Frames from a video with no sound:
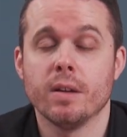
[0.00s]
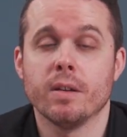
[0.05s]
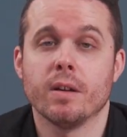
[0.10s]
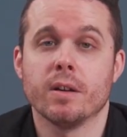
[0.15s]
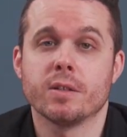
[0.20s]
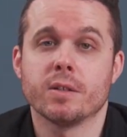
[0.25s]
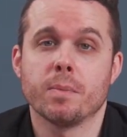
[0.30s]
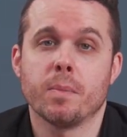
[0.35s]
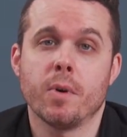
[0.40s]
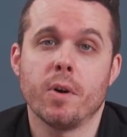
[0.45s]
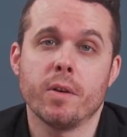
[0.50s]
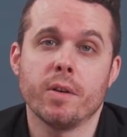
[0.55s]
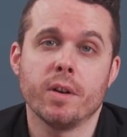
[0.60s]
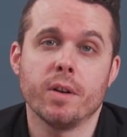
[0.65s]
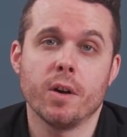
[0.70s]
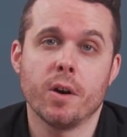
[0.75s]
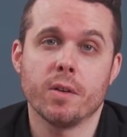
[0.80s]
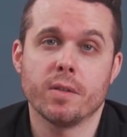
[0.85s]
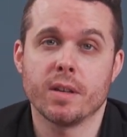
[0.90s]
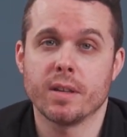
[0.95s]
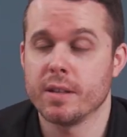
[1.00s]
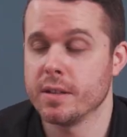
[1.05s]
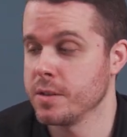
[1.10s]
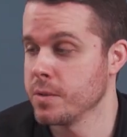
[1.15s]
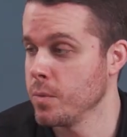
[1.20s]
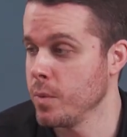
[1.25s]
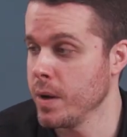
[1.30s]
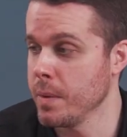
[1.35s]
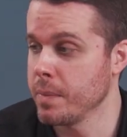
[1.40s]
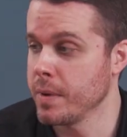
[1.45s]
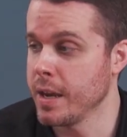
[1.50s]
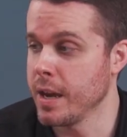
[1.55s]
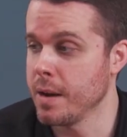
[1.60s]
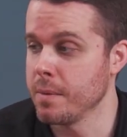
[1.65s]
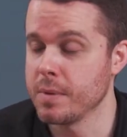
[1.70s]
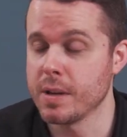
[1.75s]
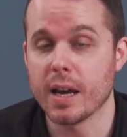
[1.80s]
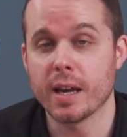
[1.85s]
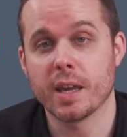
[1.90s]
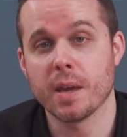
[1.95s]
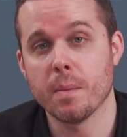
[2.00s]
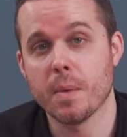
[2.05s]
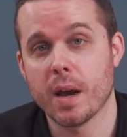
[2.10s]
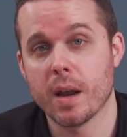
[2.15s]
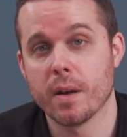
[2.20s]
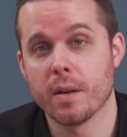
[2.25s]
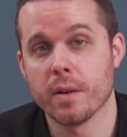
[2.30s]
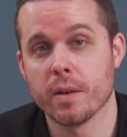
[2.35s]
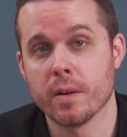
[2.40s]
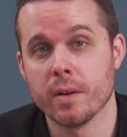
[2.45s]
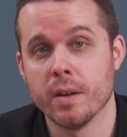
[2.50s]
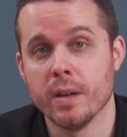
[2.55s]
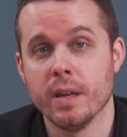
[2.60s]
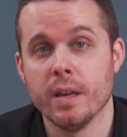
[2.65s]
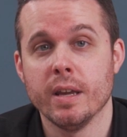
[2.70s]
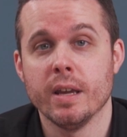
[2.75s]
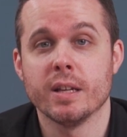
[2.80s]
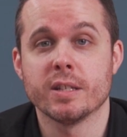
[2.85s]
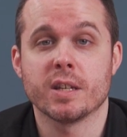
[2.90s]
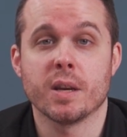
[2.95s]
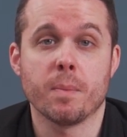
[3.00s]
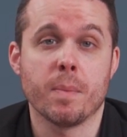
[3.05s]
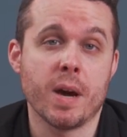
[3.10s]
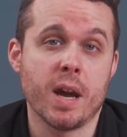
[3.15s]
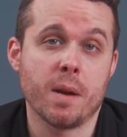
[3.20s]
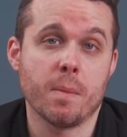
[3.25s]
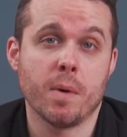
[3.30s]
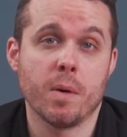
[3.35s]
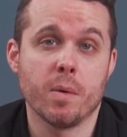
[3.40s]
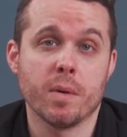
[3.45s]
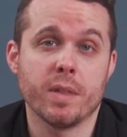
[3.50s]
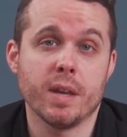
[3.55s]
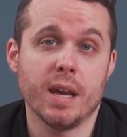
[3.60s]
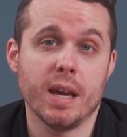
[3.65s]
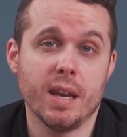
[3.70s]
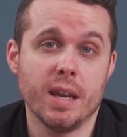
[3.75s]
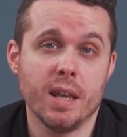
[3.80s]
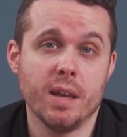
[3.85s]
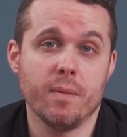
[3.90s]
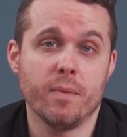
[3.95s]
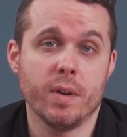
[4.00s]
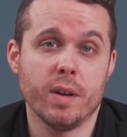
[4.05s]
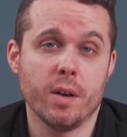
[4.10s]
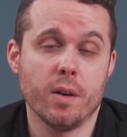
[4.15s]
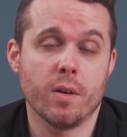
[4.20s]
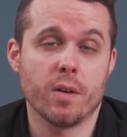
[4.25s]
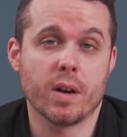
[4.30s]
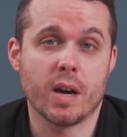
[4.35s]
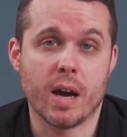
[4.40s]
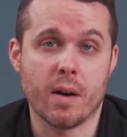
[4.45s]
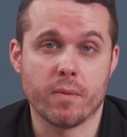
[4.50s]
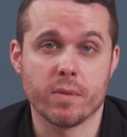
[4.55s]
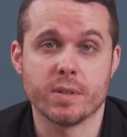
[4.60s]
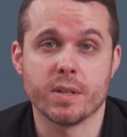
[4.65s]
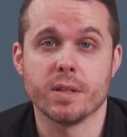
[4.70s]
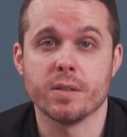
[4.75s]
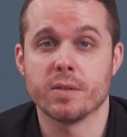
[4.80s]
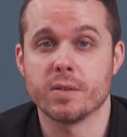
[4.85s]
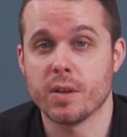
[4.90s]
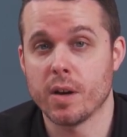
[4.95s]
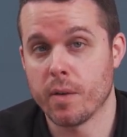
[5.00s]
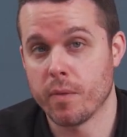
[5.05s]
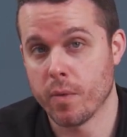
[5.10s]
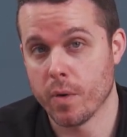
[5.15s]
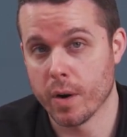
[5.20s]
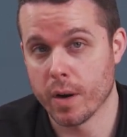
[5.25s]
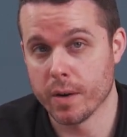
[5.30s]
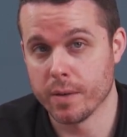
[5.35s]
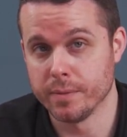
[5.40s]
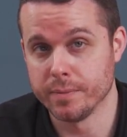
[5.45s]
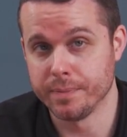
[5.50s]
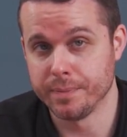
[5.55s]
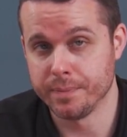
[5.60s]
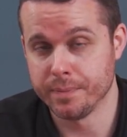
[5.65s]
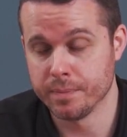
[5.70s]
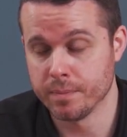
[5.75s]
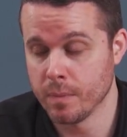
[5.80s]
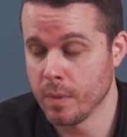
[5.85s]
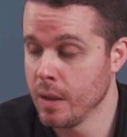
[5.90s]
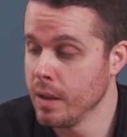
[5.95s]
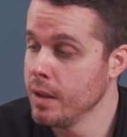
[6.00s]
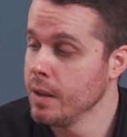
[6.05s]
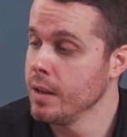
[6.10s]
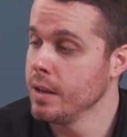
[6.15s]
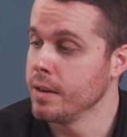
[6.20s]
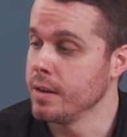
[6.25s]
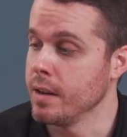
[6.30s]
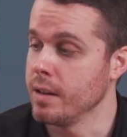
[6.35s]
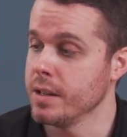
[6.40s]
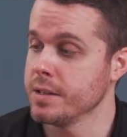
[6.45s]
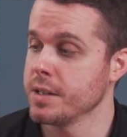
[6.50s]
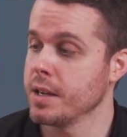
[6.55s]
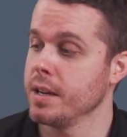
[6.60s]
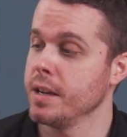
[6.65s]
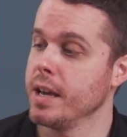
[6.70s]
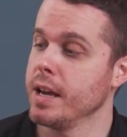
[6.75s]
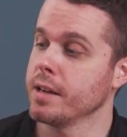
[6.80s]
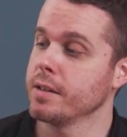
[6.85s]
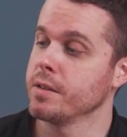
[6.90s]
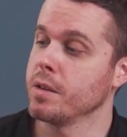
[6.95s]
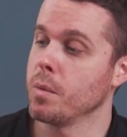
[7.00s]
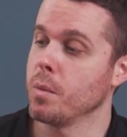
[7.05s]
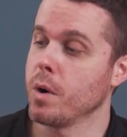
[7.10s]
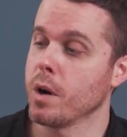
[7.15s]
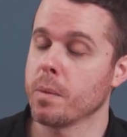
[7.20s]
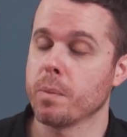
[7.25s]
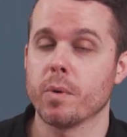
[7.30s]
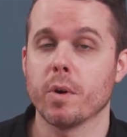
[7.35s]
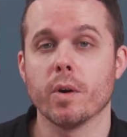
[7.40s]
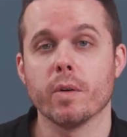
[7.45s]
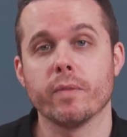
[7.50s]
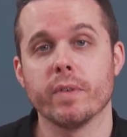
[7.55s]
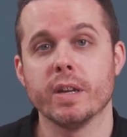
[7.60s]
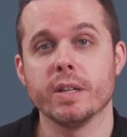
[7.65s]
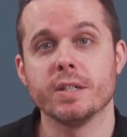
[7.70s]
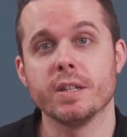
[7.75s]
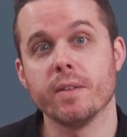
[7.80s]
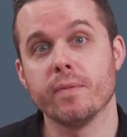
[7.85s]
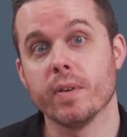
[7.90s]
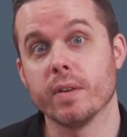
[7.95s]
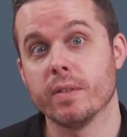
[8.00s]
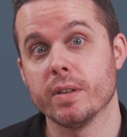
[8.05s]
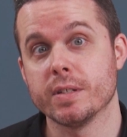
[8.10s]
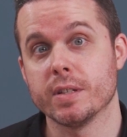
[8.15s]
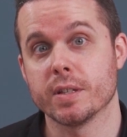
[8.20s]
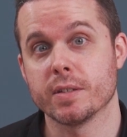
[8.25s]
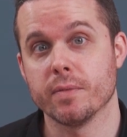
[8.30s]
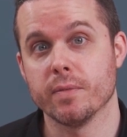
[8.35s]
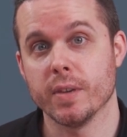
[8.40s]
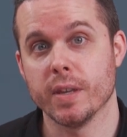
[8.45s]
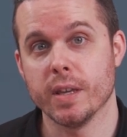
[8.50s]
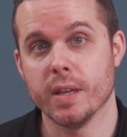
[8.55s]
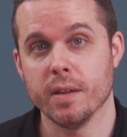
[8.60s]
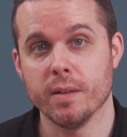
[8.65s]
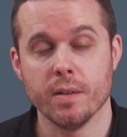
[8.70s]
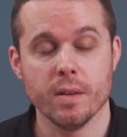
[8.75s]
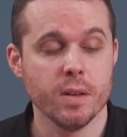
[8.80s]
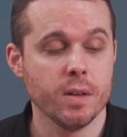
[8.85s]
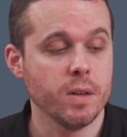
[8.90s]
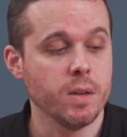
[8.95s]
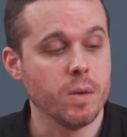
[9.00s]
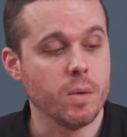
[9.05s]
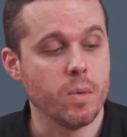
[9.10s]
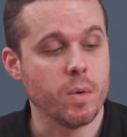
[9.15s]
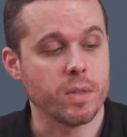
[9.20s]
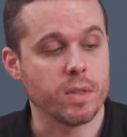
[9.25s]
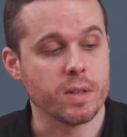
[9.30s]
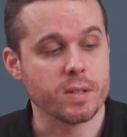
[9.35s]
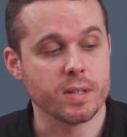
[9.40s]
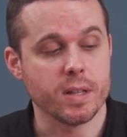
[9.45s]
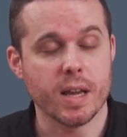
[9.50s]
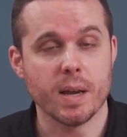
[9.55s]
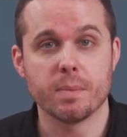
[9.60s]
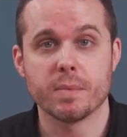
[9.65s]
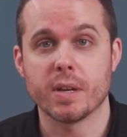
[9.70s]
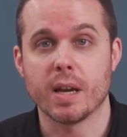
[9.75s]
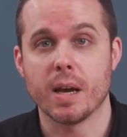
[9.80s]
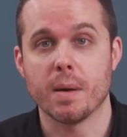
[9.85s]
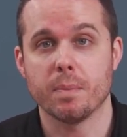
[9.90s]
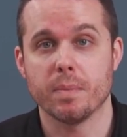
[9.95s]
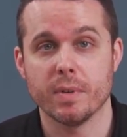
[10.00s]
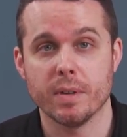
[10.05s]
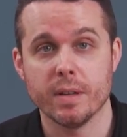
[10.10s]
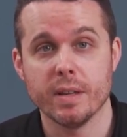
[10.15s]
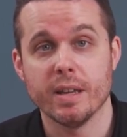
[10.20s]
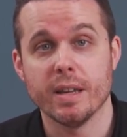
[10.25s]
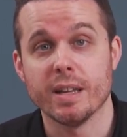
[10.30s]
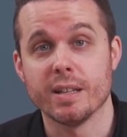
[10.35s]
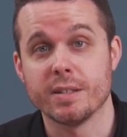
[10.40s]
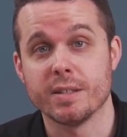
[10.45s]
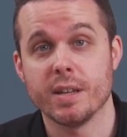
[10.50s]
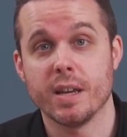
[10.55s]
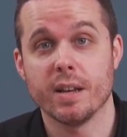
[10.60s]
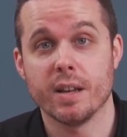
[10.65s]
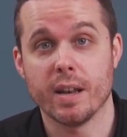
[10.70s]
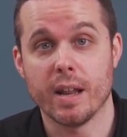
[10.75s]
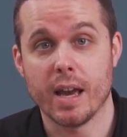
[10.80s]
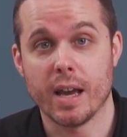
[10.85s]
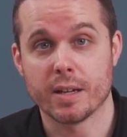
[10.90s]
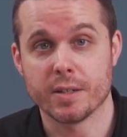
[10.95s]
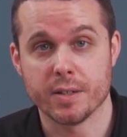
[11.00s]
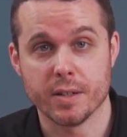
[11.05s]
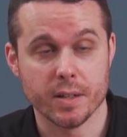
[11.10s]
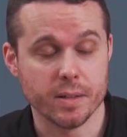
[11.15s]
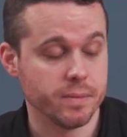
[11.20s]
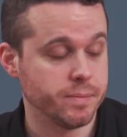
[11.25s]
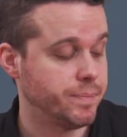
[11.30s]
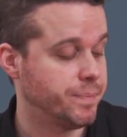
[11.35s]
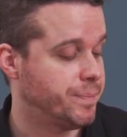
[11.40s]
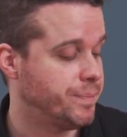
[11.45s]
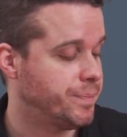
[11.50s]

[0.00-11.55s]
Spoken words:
Now, it's important to note that this webcam docking monitor is compatible with any video conferencing software. Now, let's connect the WorkPro VG56V with this laptop and see it in action.